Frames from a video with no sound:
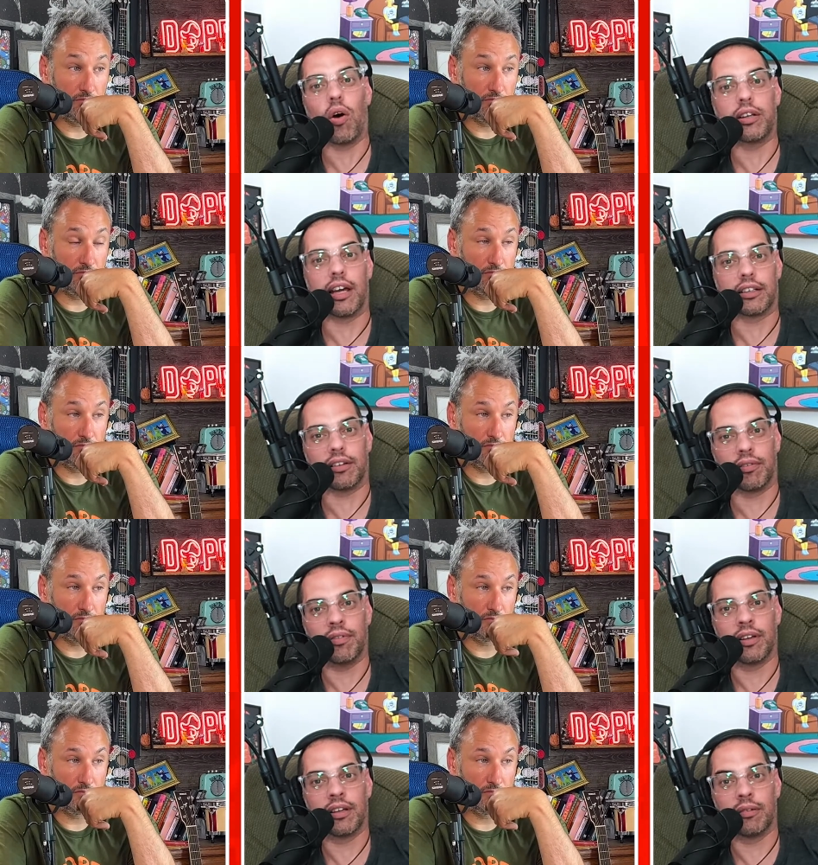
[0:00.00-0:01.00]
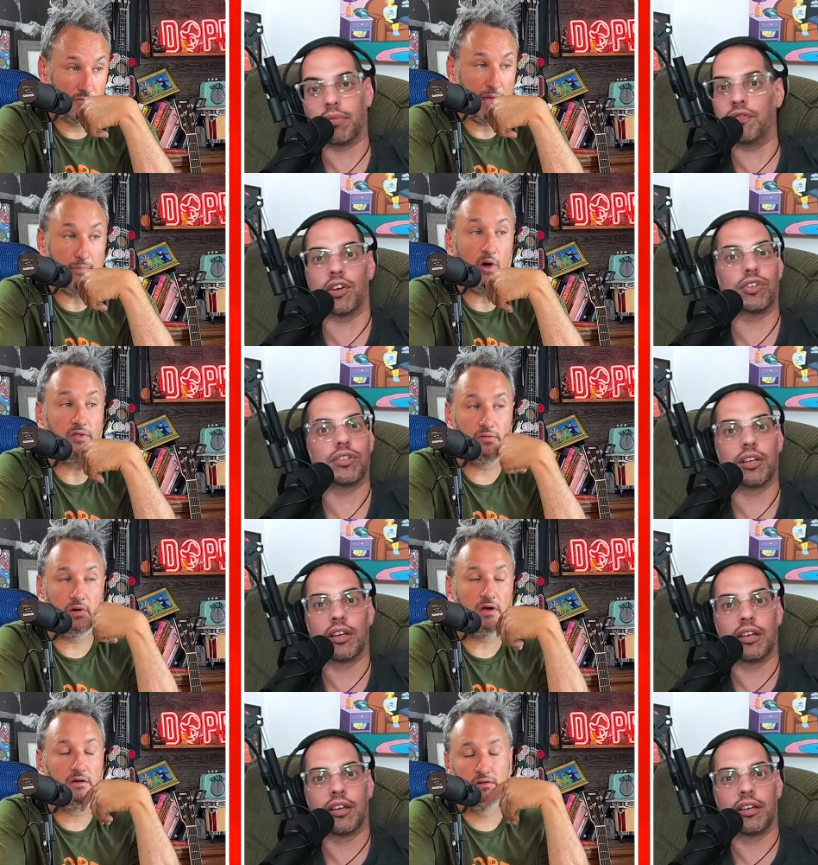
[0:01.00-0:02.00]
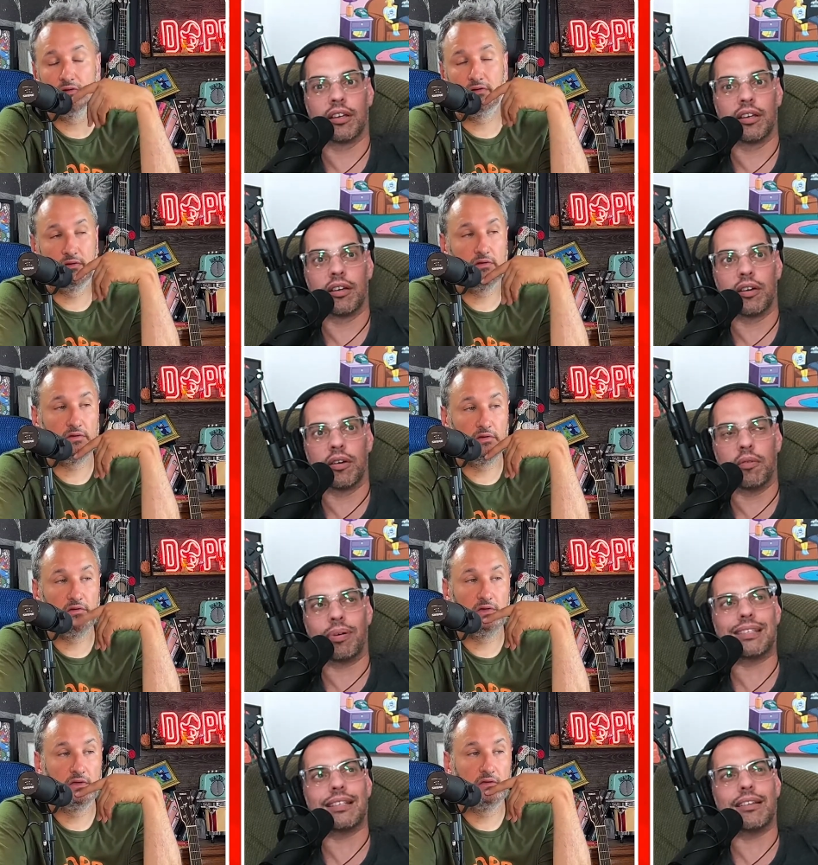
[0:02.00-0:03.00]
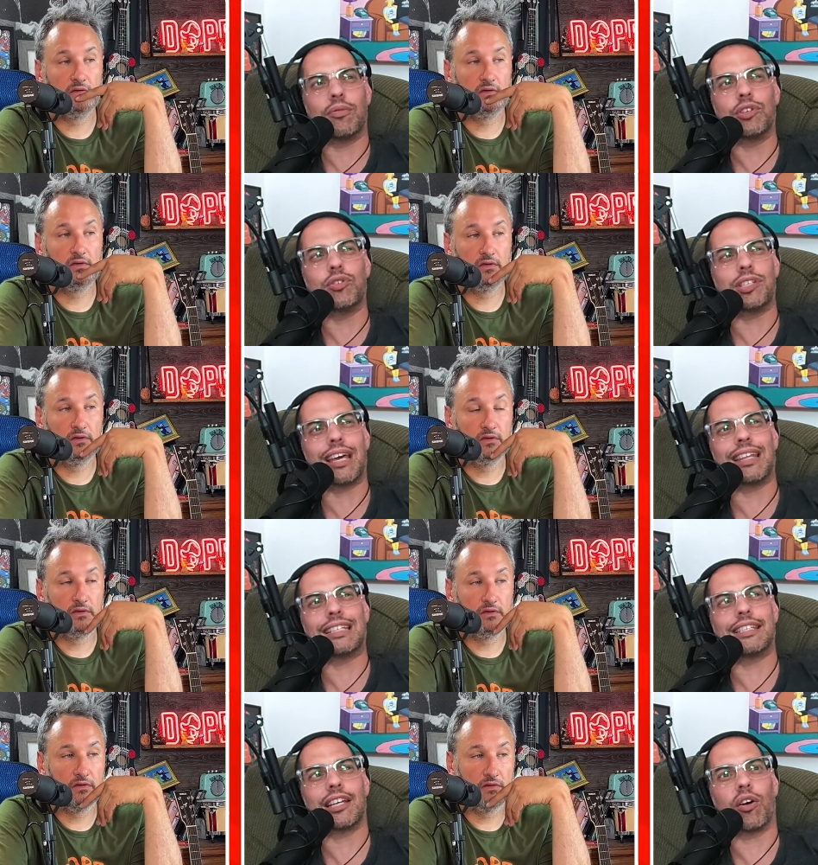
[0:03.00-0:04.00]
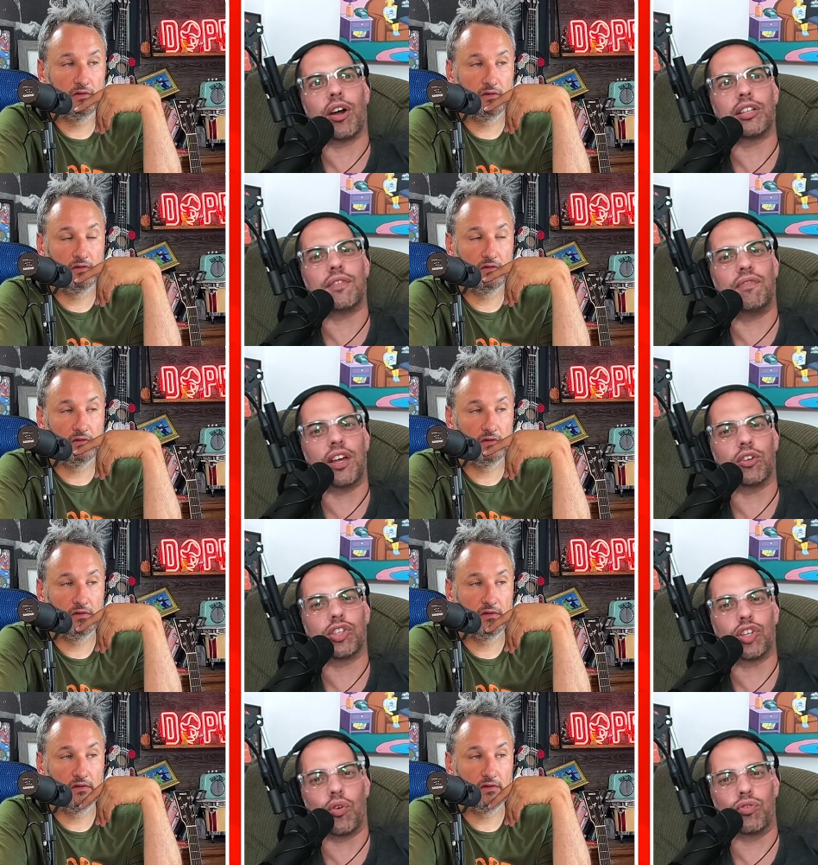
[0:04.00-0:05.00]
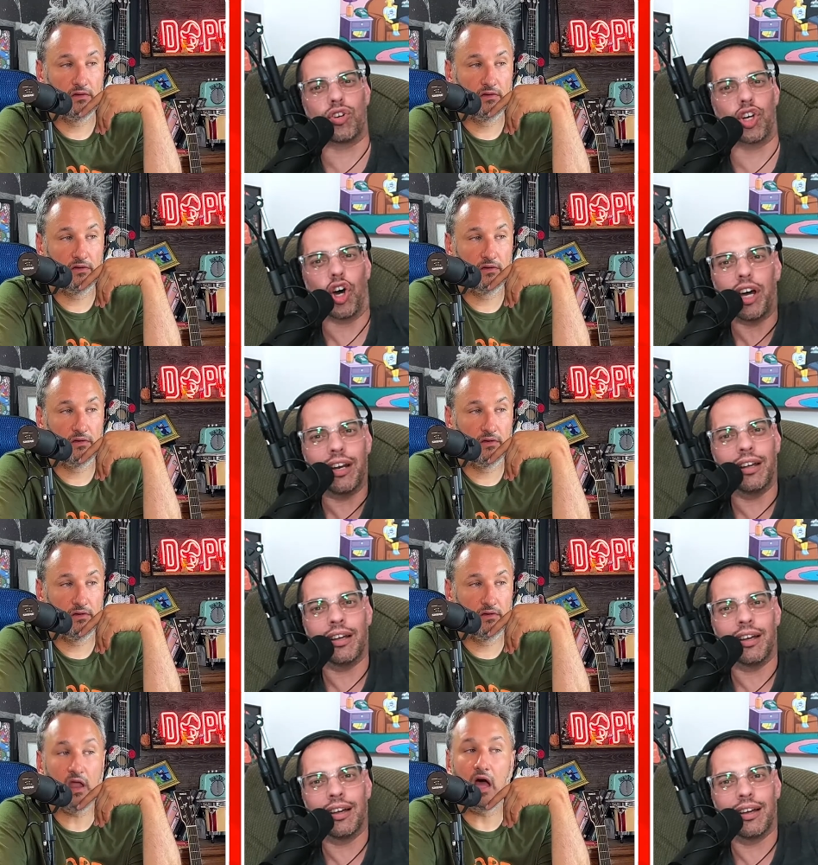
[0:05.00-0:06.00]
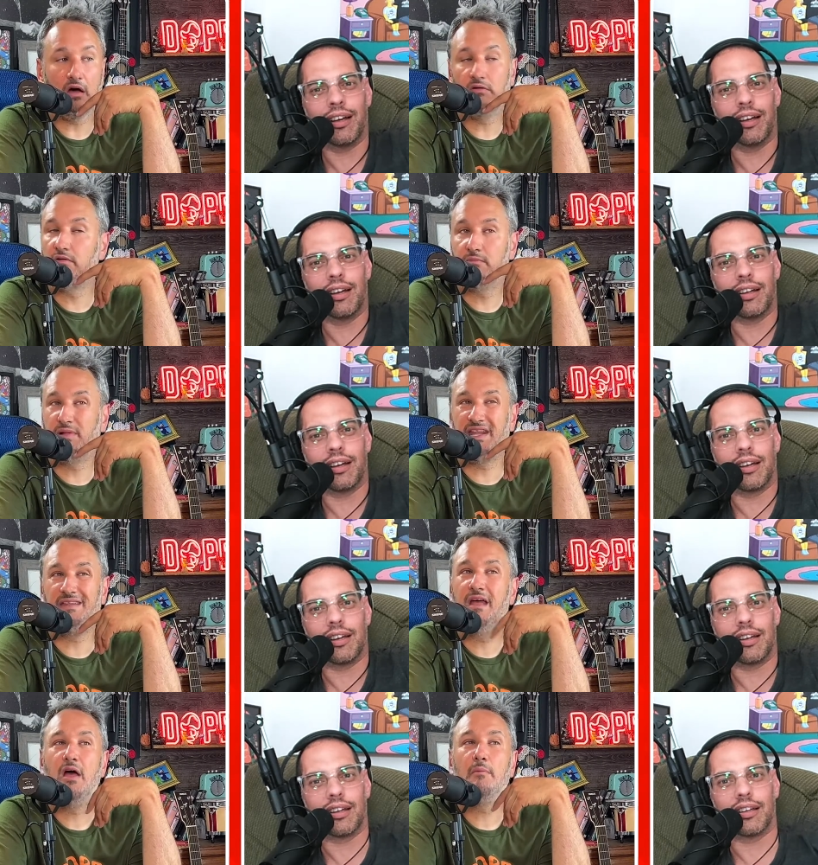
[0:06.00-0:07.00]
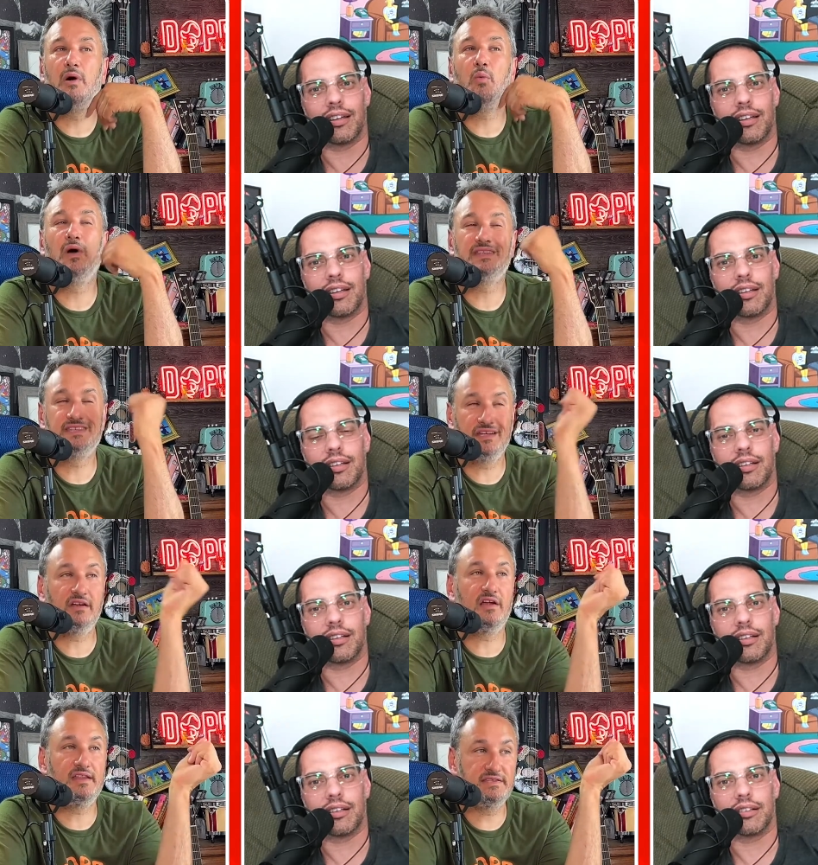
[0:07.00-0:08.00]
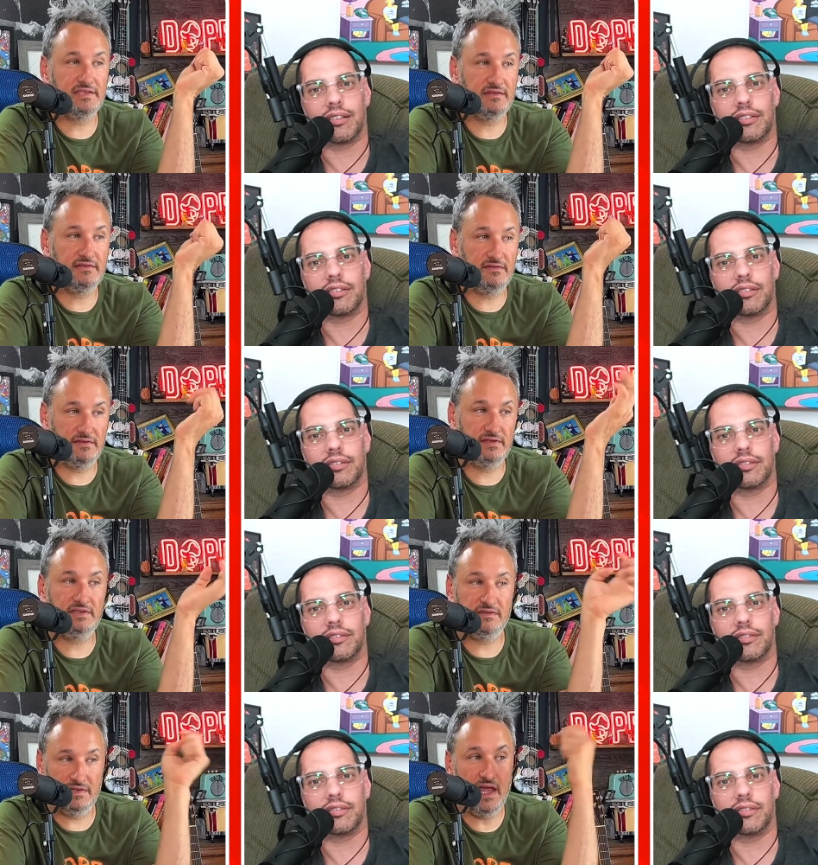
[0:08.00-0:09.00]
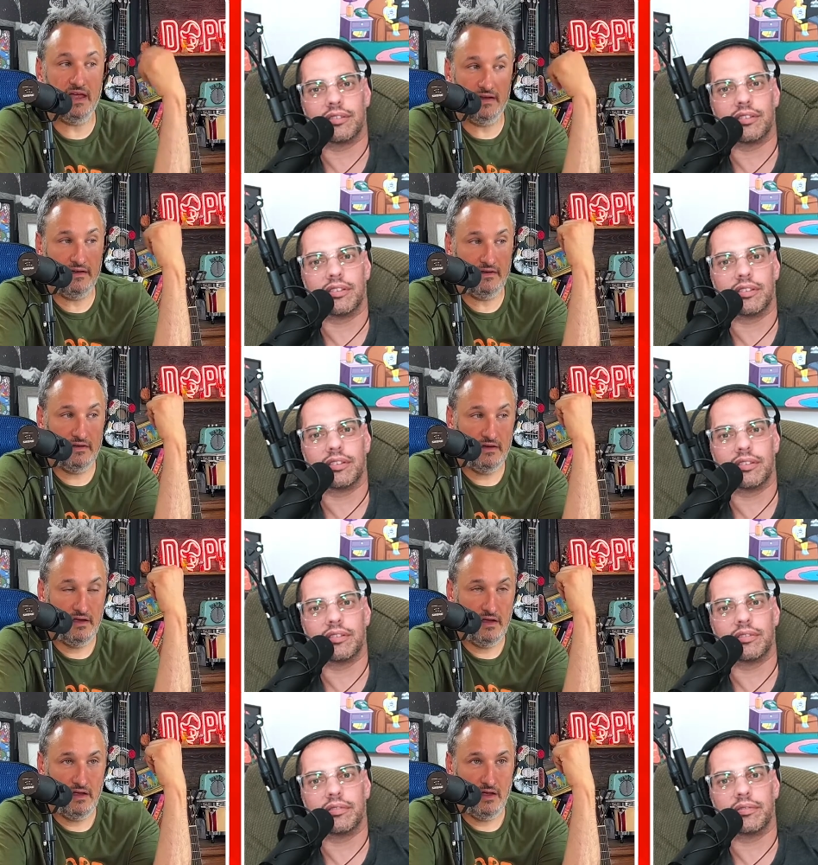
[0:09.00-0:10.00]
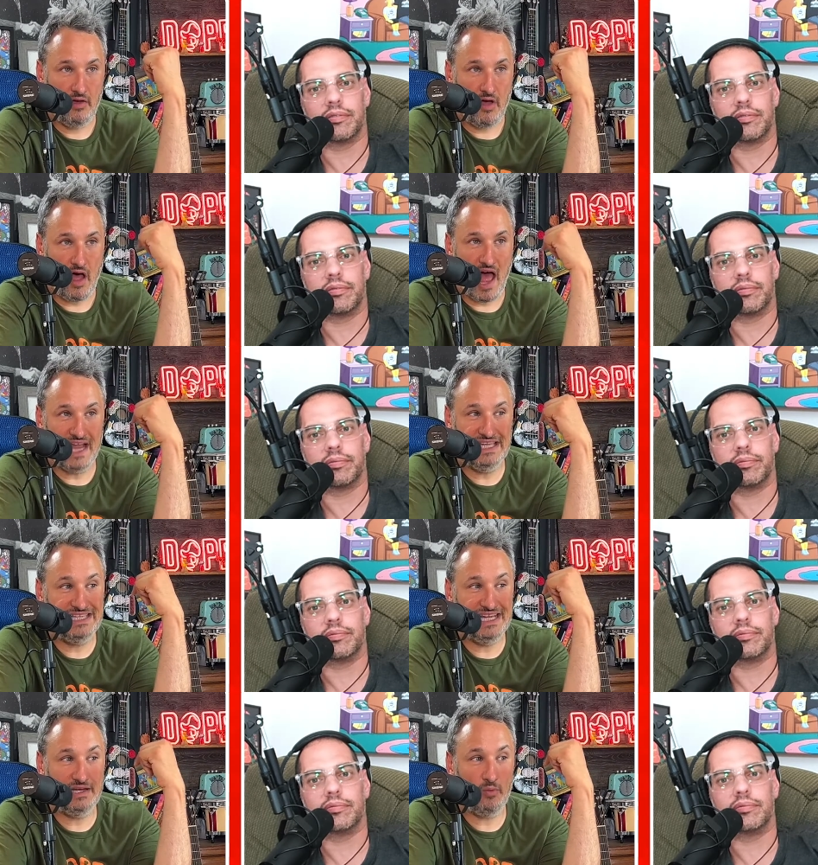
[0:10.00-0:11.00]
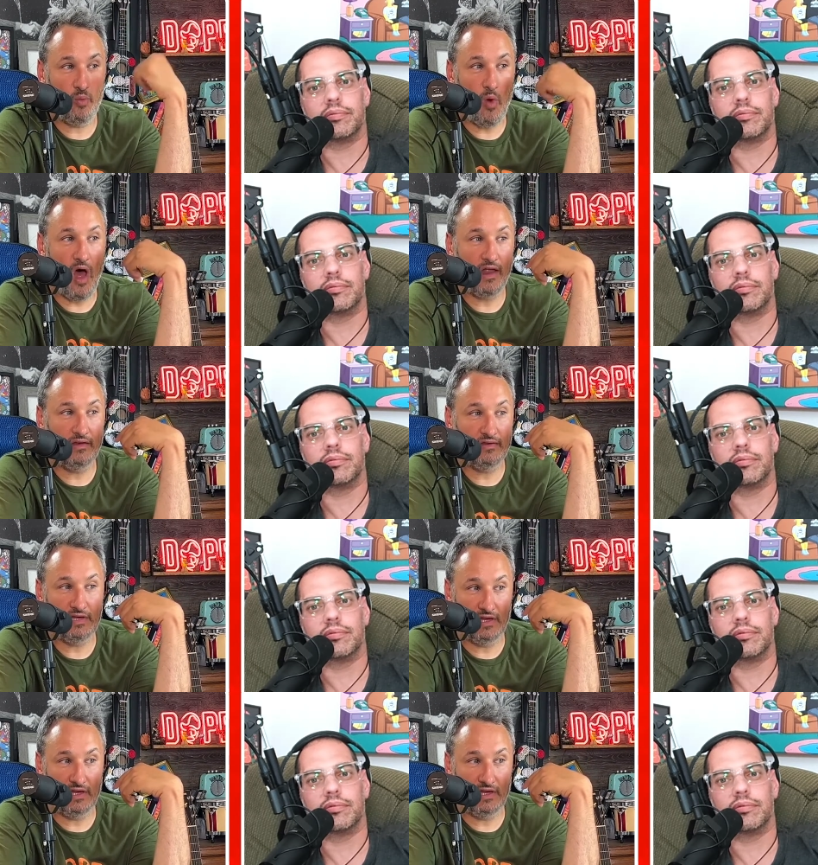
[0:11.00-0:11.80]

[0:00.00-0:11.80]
Speaker 1: so addictive. They both were. But would you say that cigarettes feel so good?
Speaker 2: No. But it but what cigarettes did I didn't want